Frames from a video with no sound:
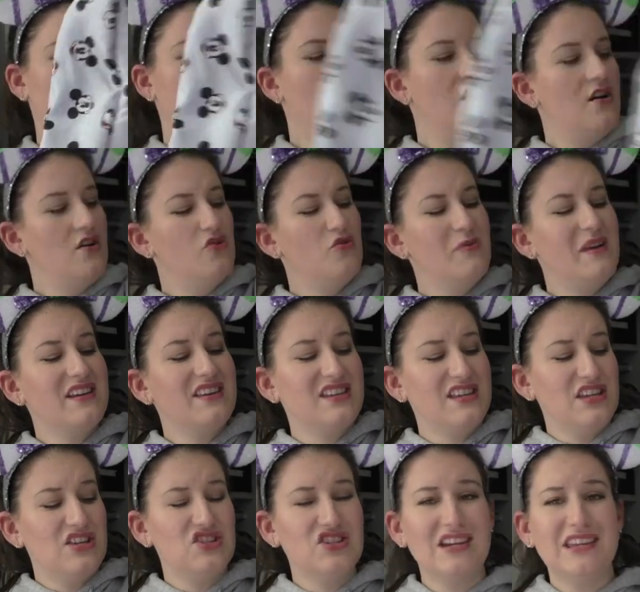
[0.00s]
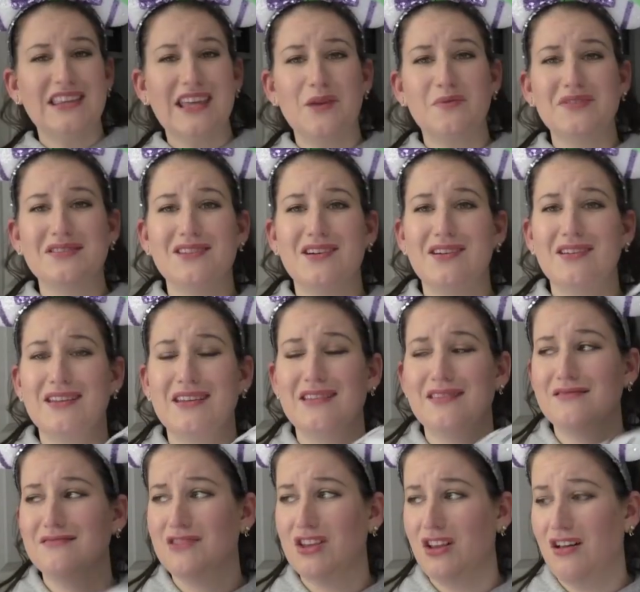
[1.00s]
Oh, my keychain that was on
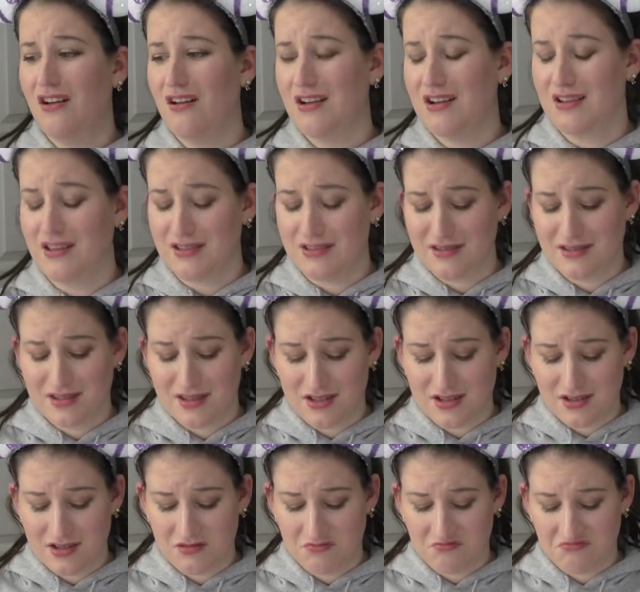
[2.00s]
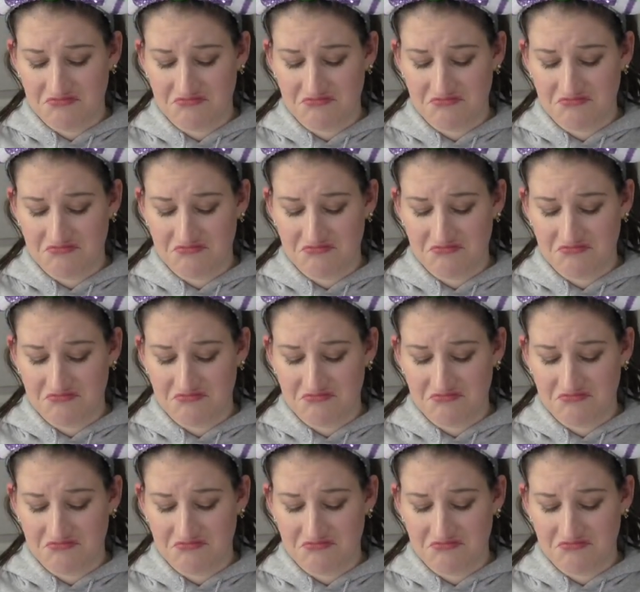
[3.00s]
it lost.